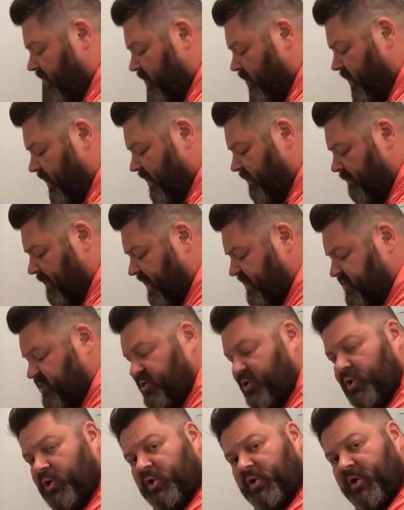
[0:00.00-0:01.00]
we
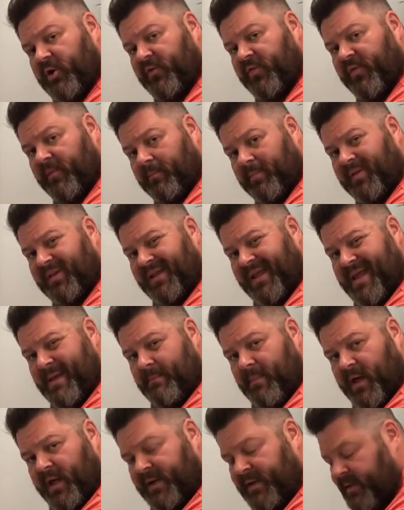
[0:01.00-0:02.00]
mentioned earlier the play
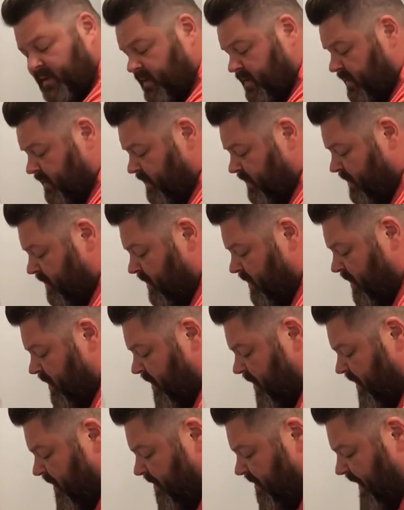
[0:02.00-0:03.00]
button.
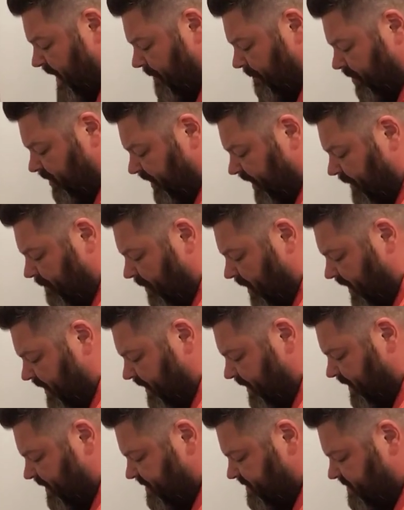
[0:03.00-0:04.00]
That play
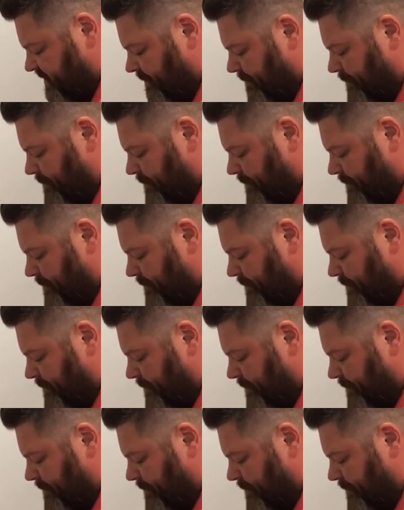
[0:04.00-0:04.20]
button is the